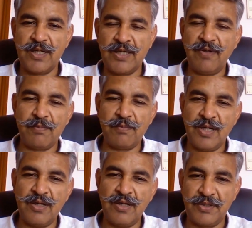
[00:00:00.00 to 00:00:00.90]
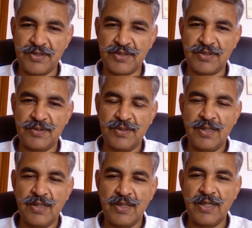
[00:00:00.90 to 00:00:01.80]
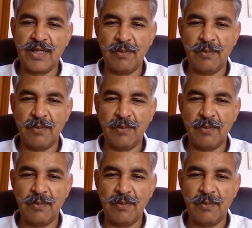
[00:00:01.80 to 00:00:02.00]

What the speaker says: developed countries like